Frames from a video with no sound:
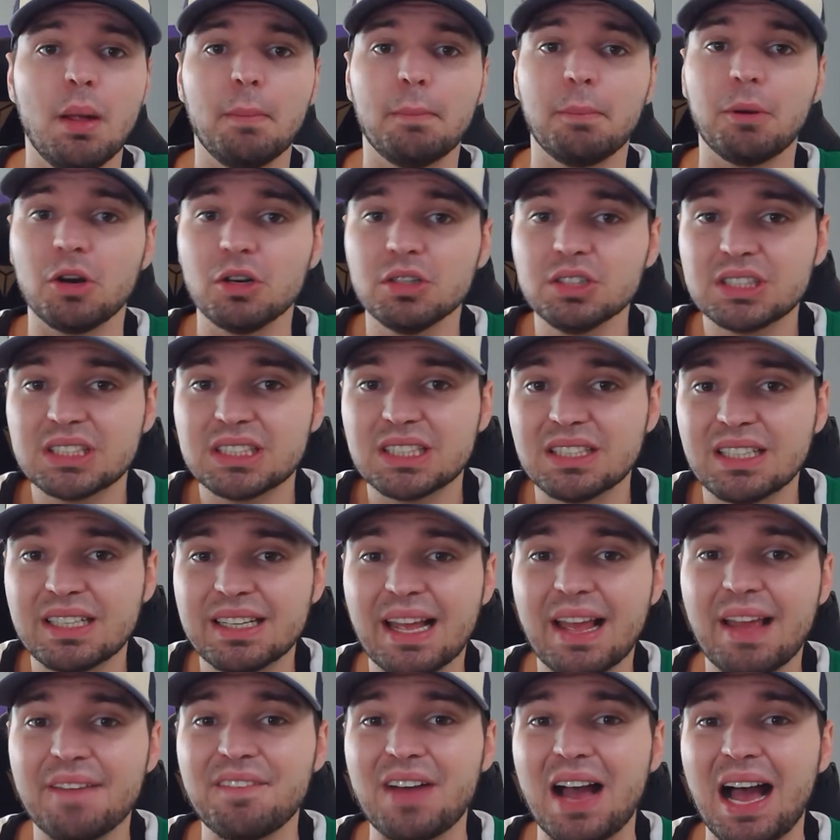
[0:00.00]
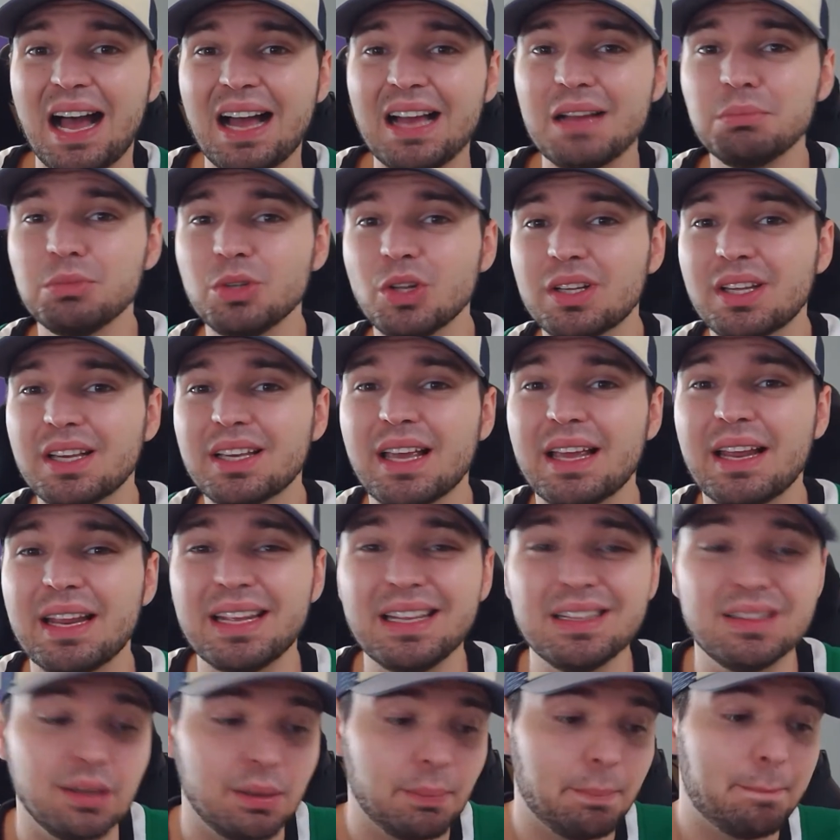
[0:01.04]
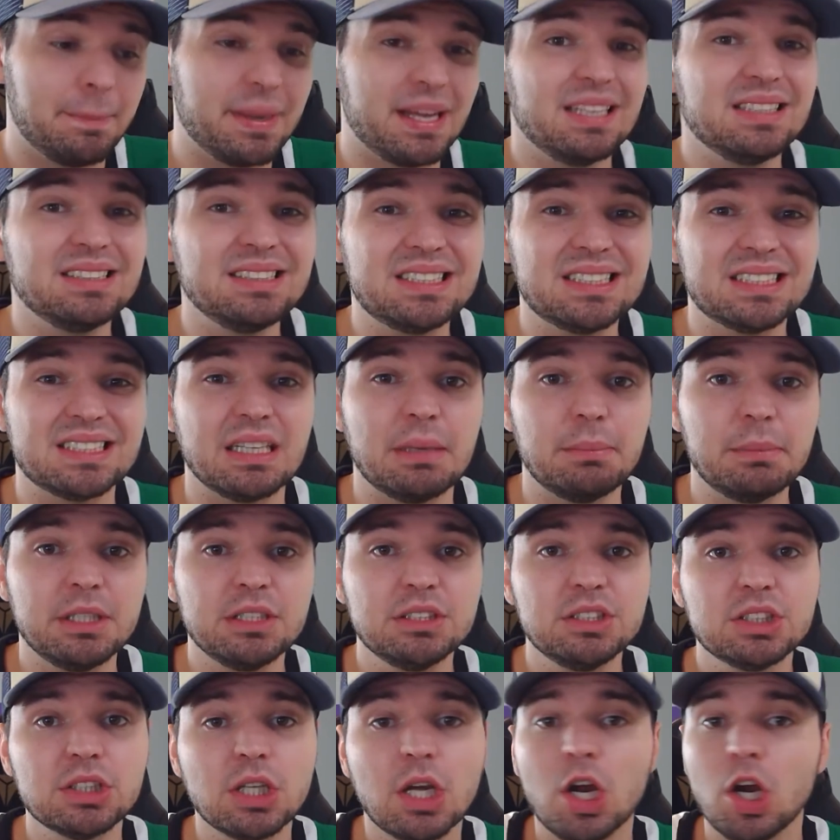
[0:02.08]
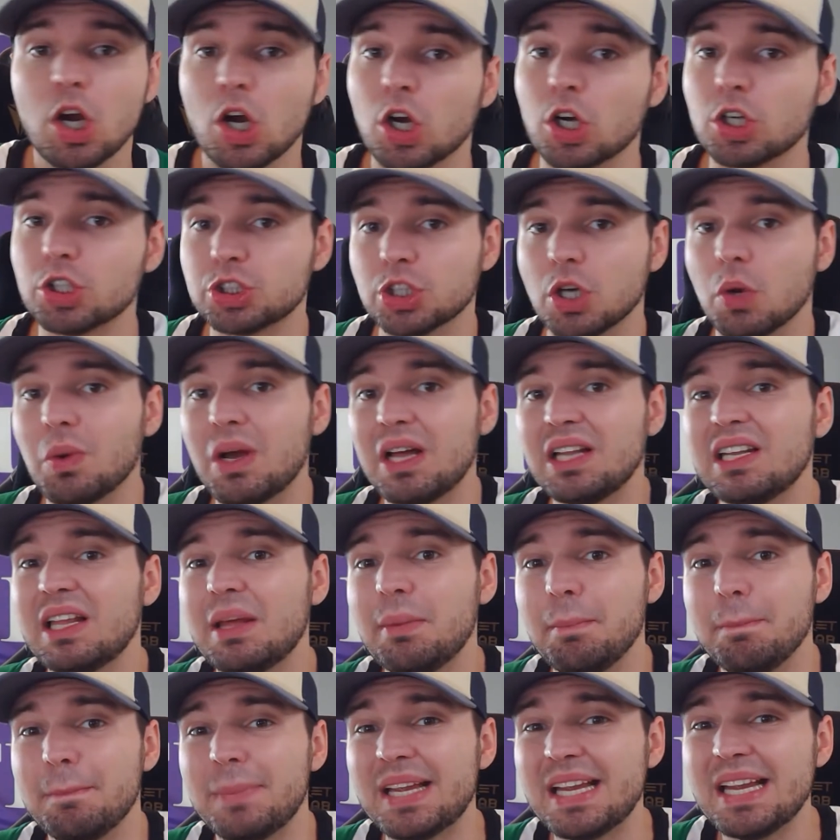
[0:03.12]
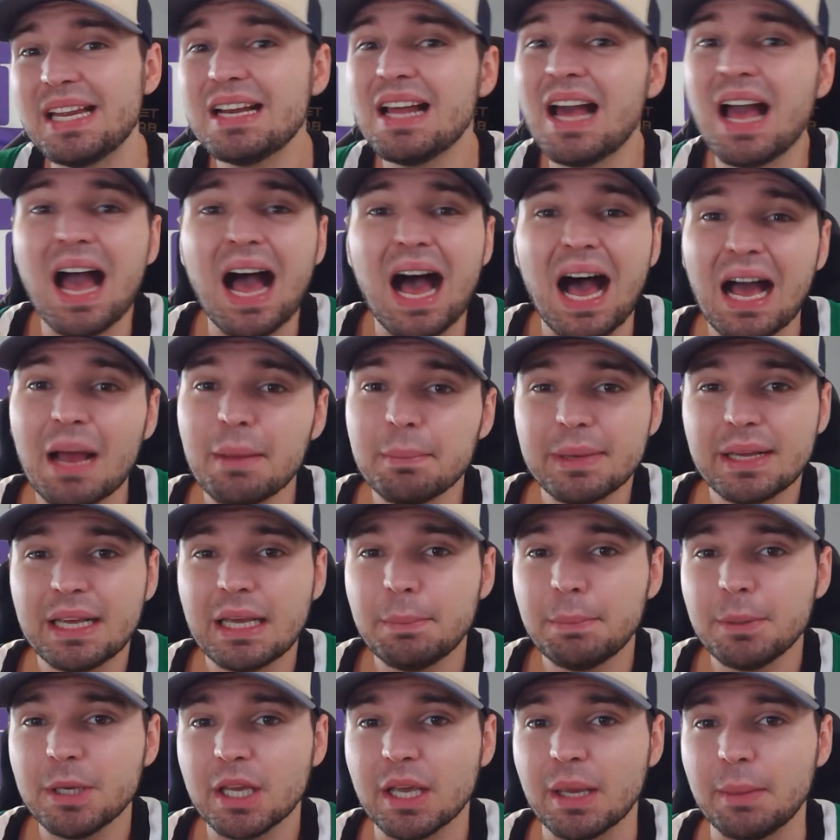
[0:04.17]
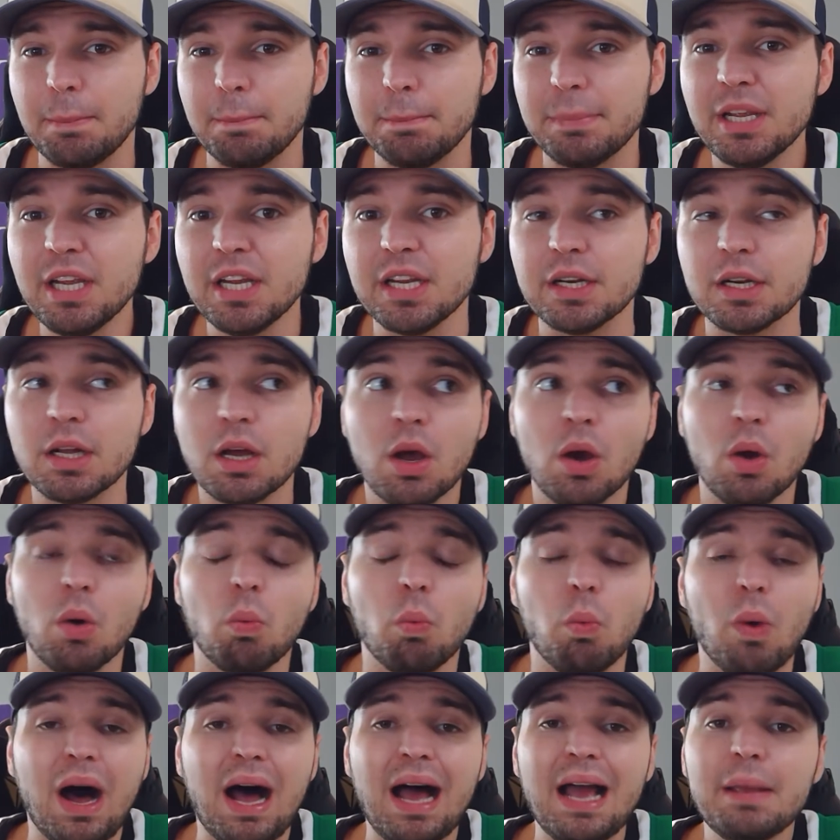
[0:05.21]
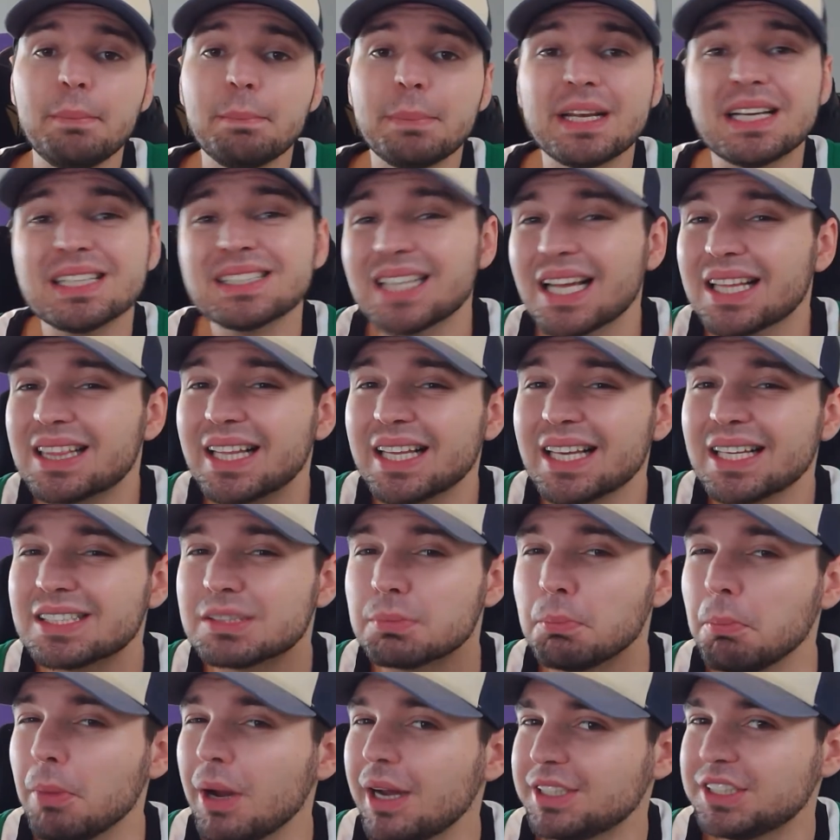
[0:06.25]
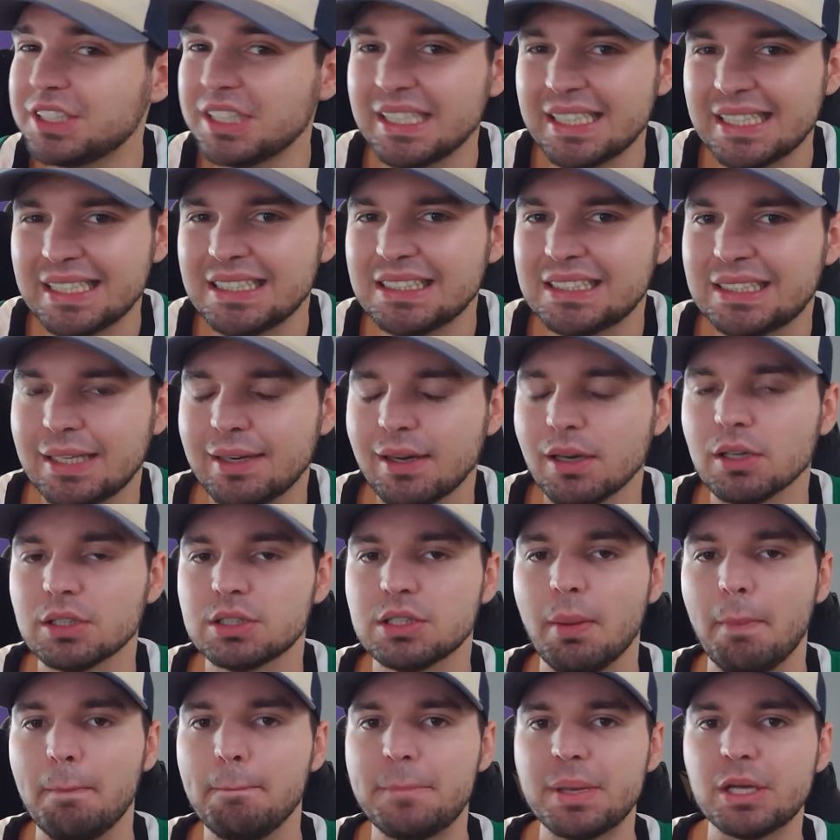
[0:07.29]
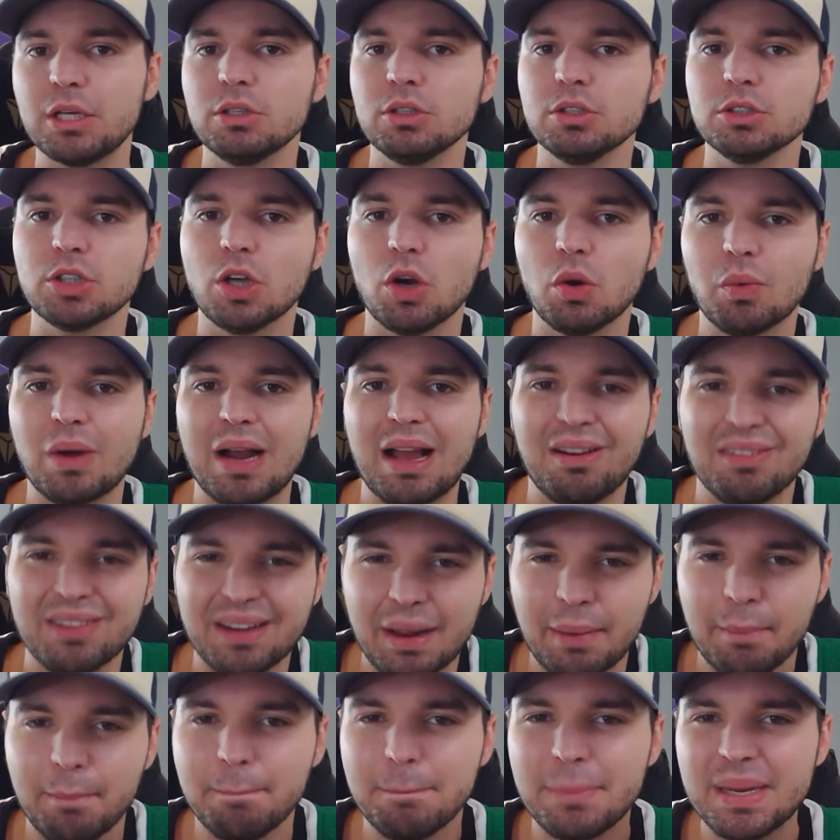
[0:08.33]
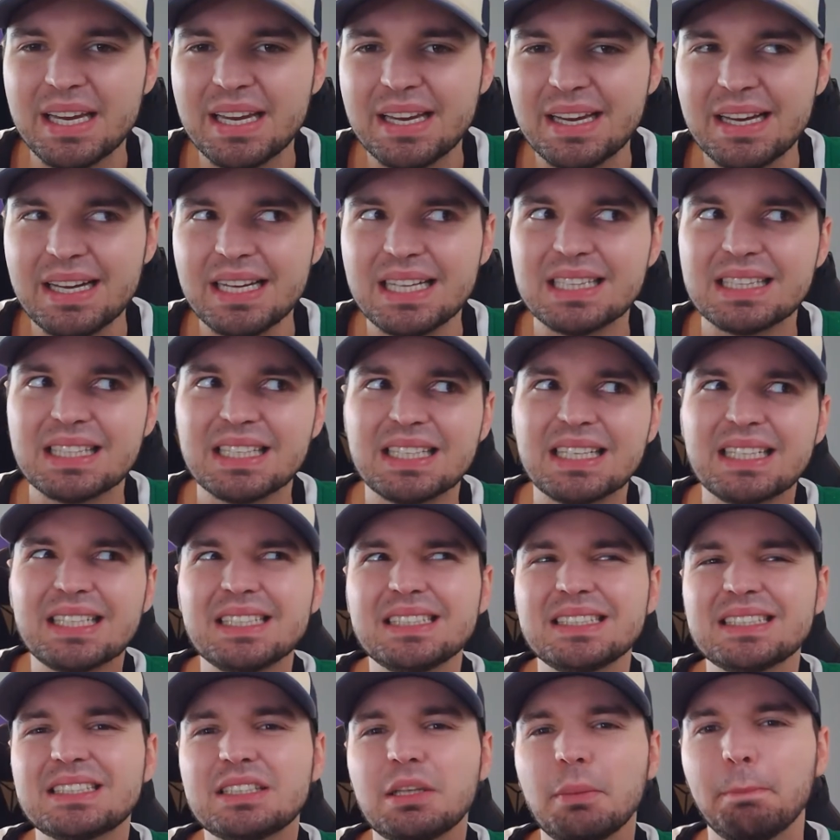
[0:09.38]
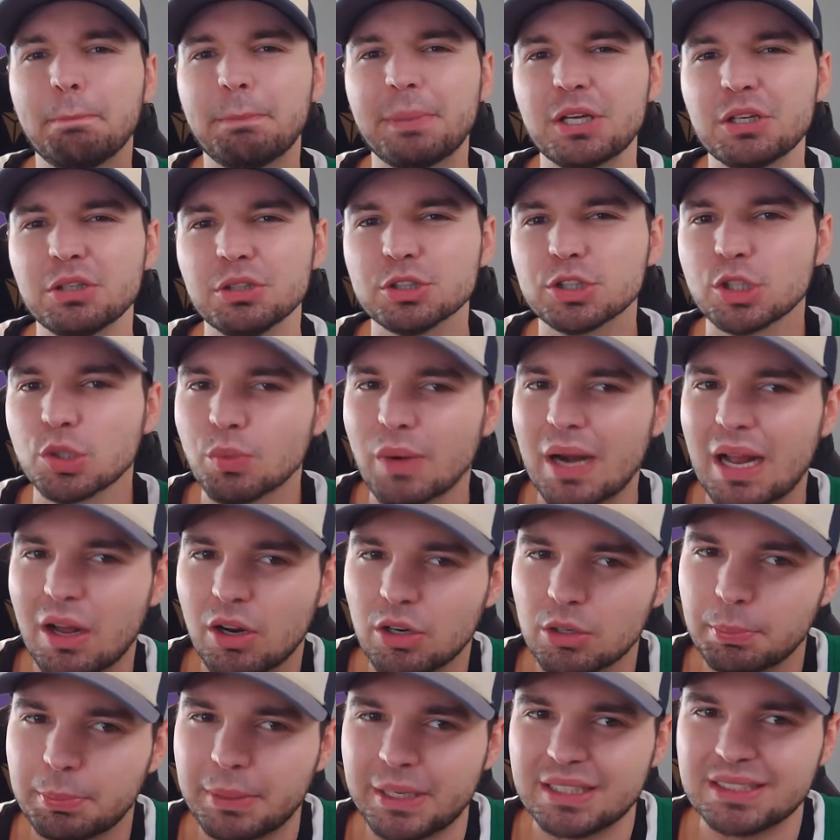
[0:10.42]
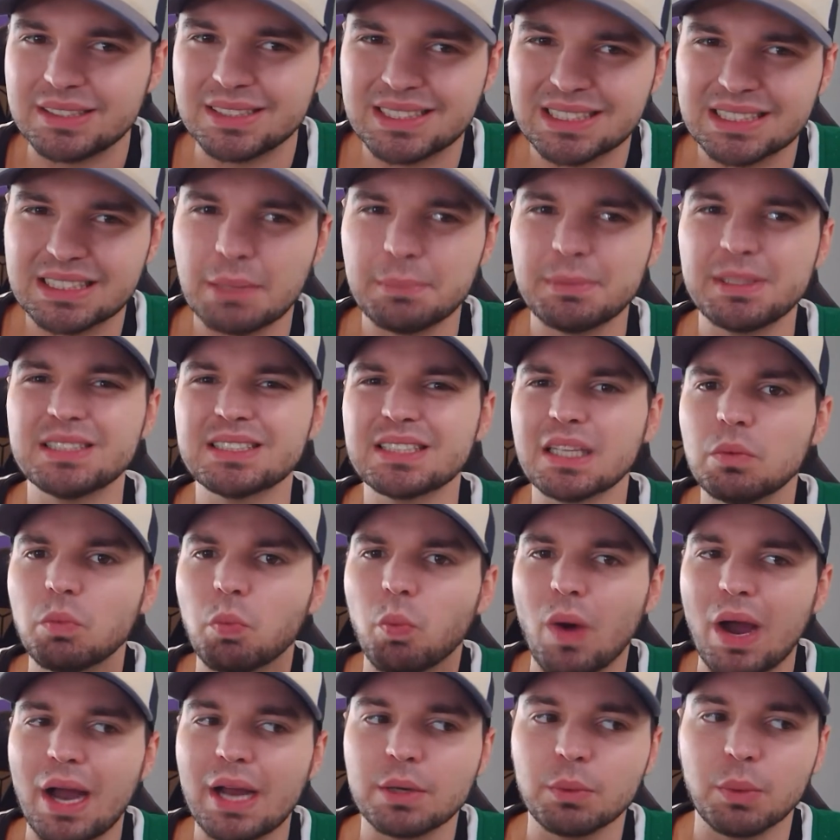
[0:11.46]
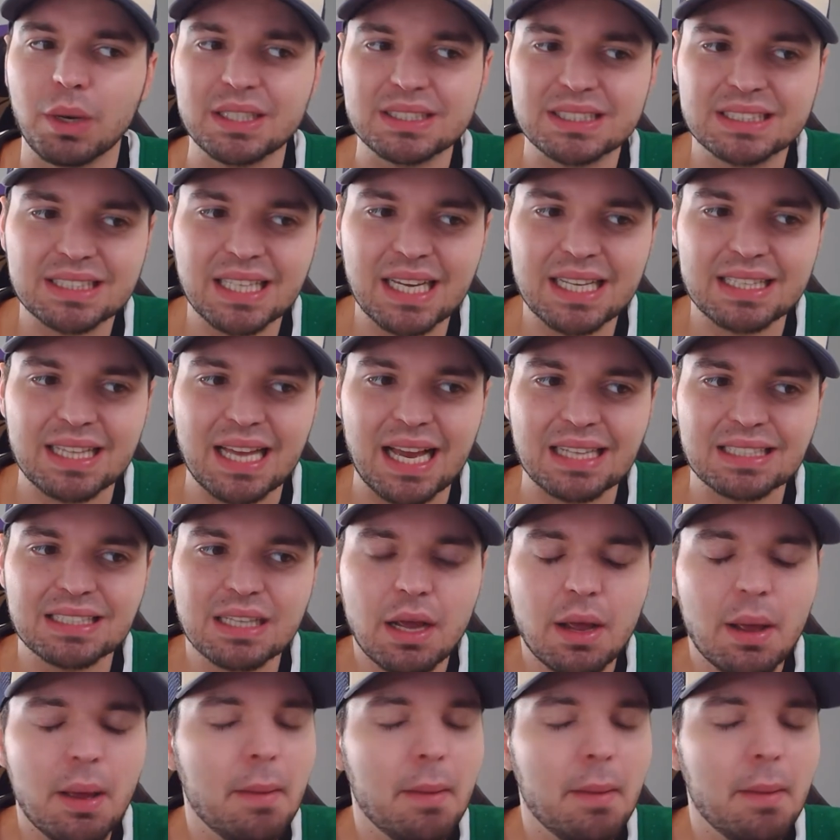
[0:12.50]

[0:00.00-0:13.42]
Personally, if I'm looking at either Ben Simmons or Joel Embiid, I'm keeping Embiid. Why? Because I think it's much easier to build around Embiid than it is to build around Ben Simmons. And why do I say that?